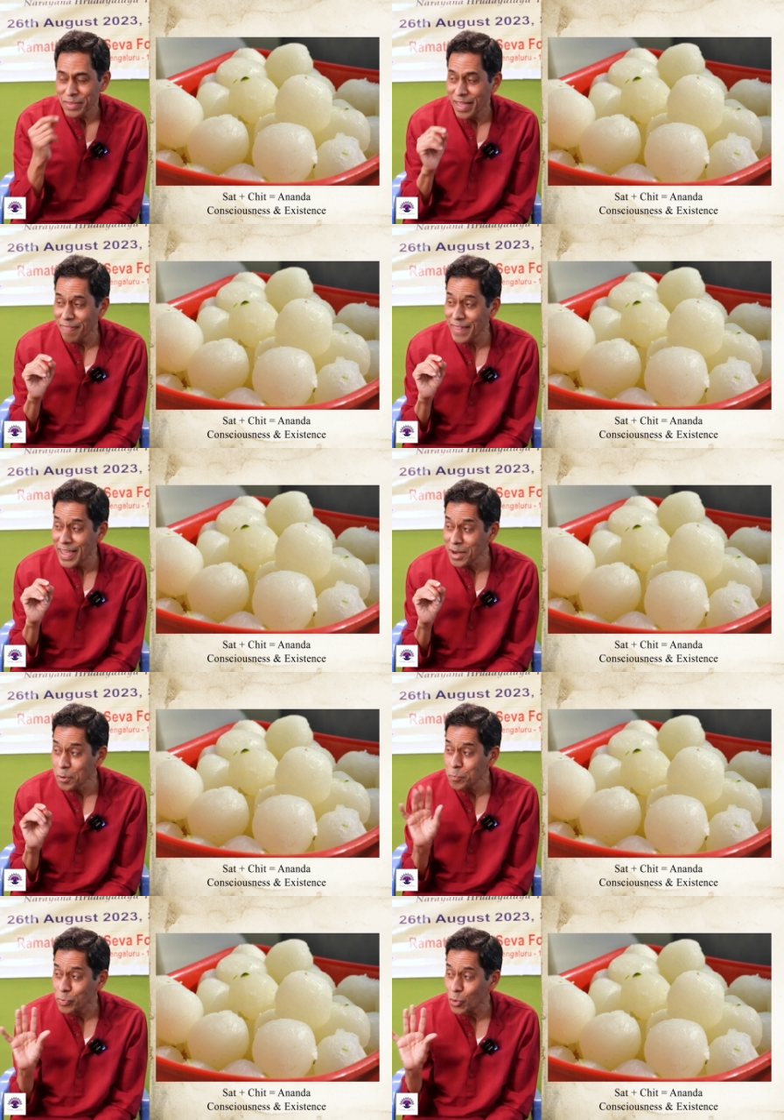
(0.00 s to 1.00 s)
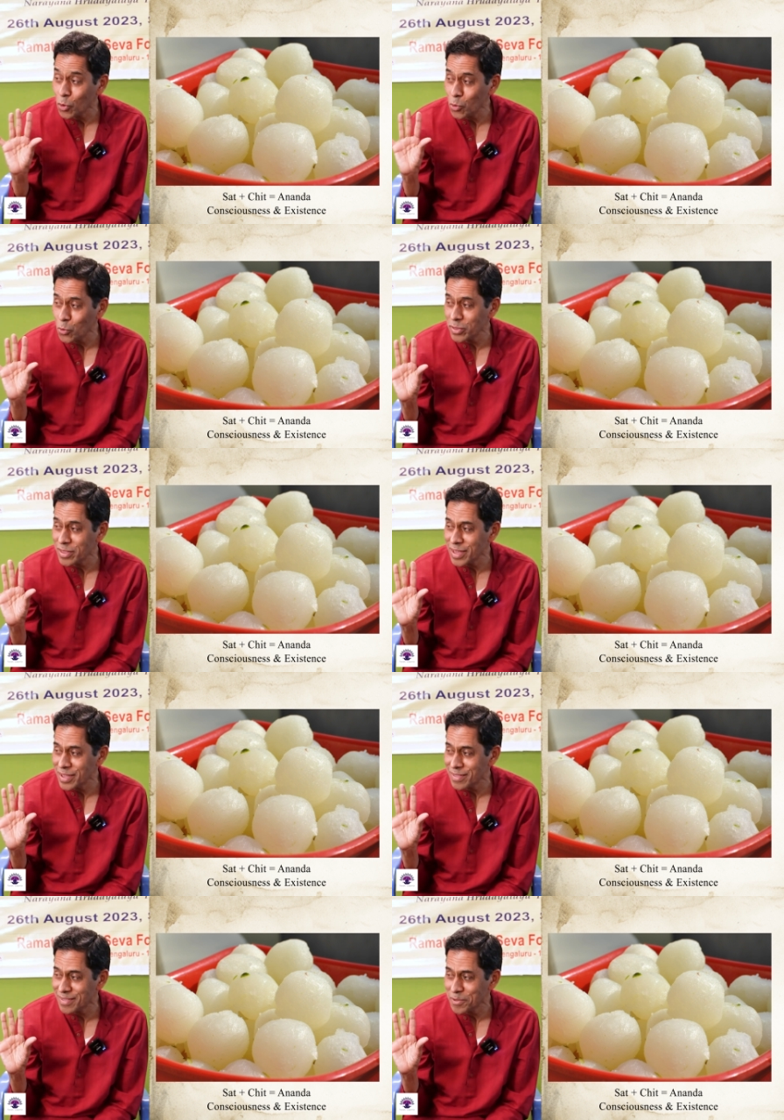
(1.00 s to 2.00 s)
and then close his
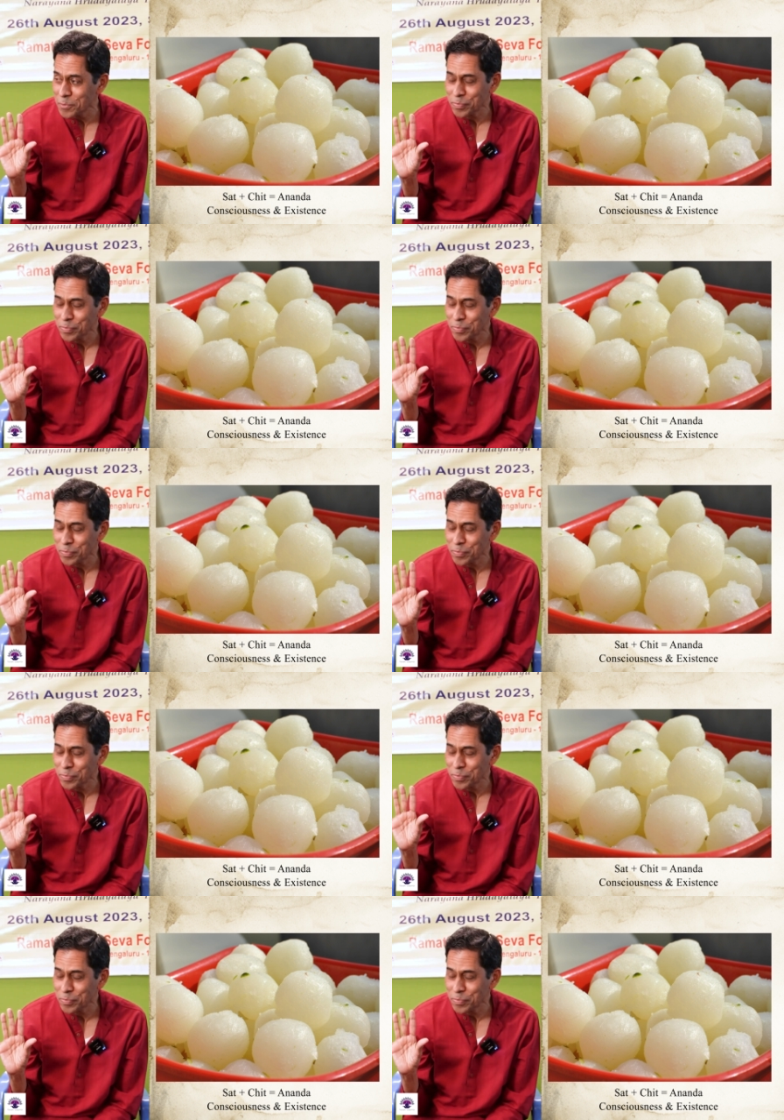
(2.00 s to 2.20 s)
eyes.